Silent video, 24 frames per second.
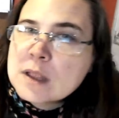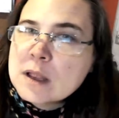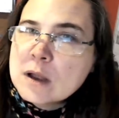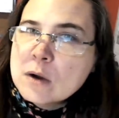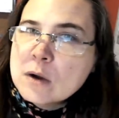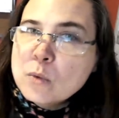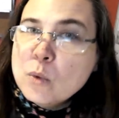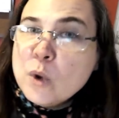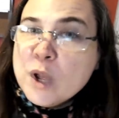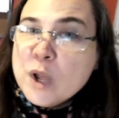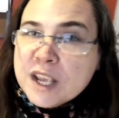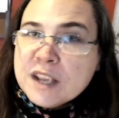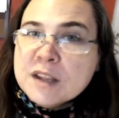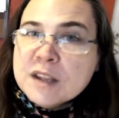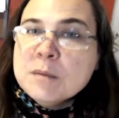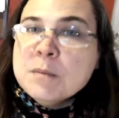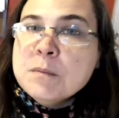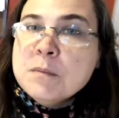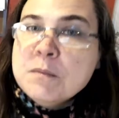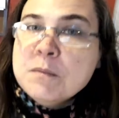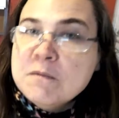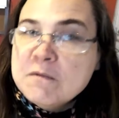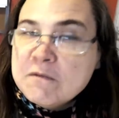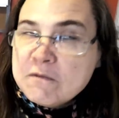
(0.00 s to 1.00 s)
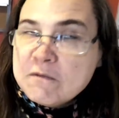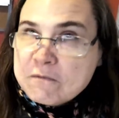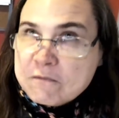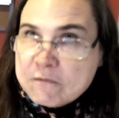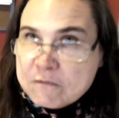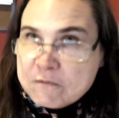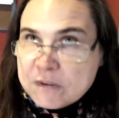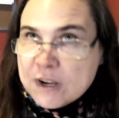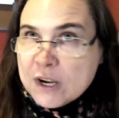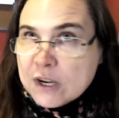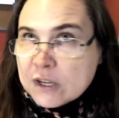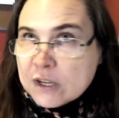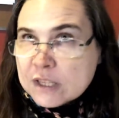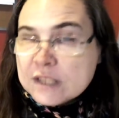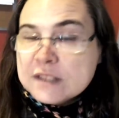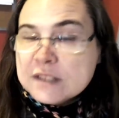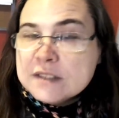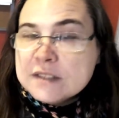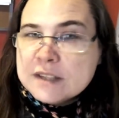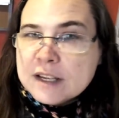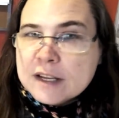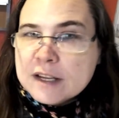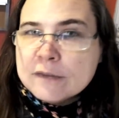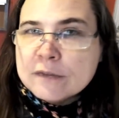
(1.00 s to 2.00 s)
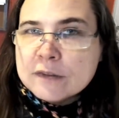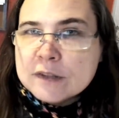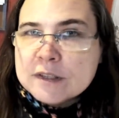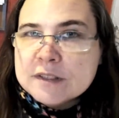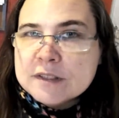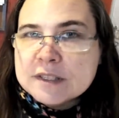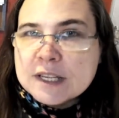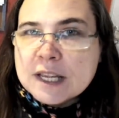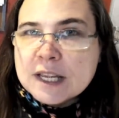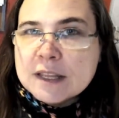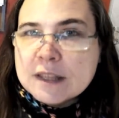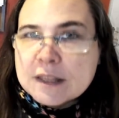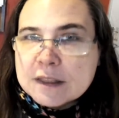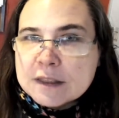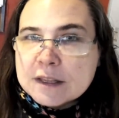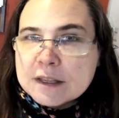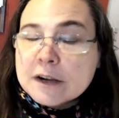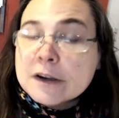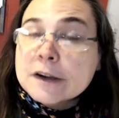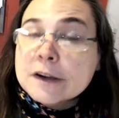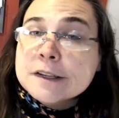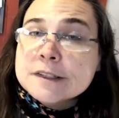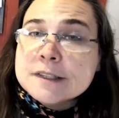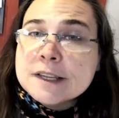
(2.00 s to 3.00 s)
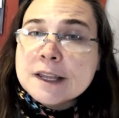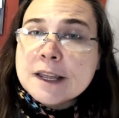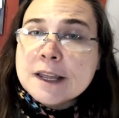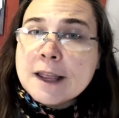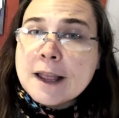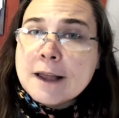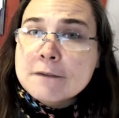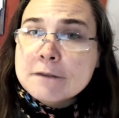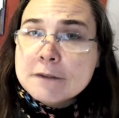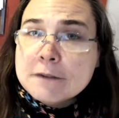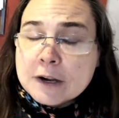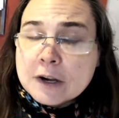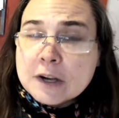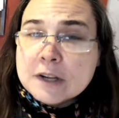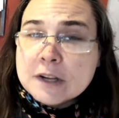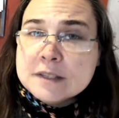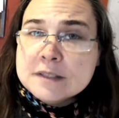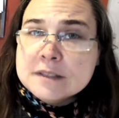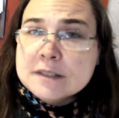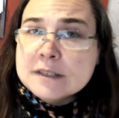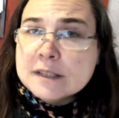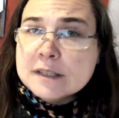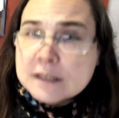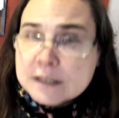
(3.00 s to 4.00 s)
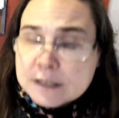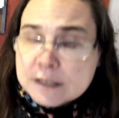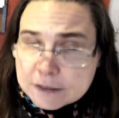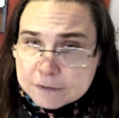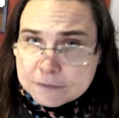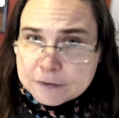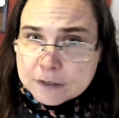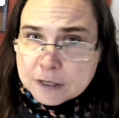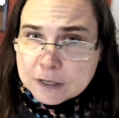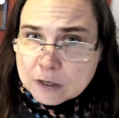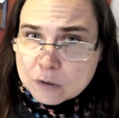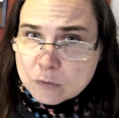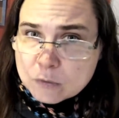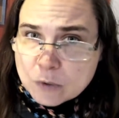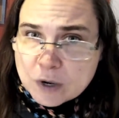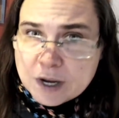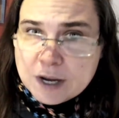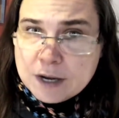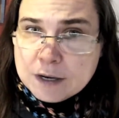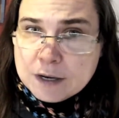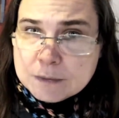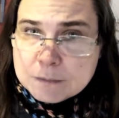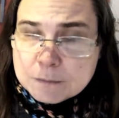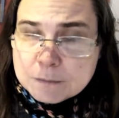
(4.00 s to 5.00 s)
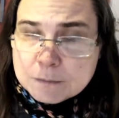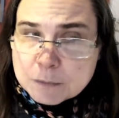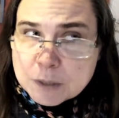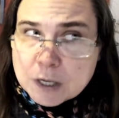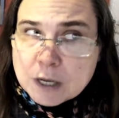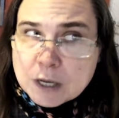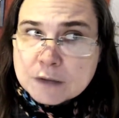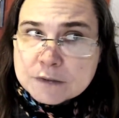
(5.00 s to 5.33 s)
We could fairly safely say that there is a very significant rate of